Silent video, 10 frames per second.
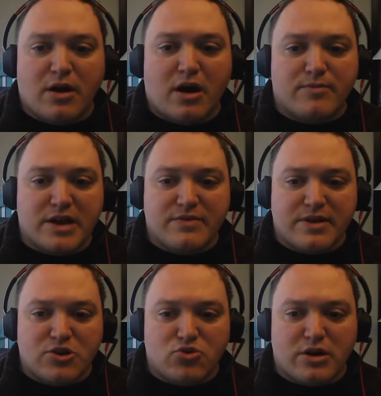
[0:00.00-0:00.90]
Made of
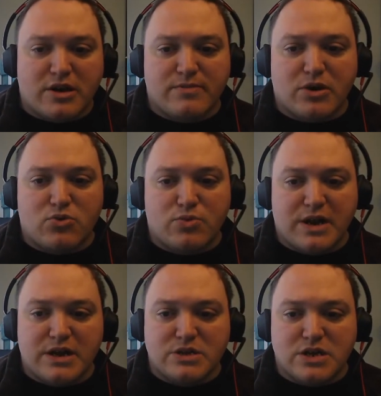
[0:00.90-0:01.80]
interlocking metal
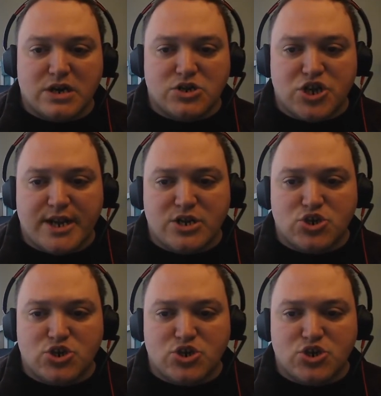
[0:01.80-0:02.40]
rings, a chain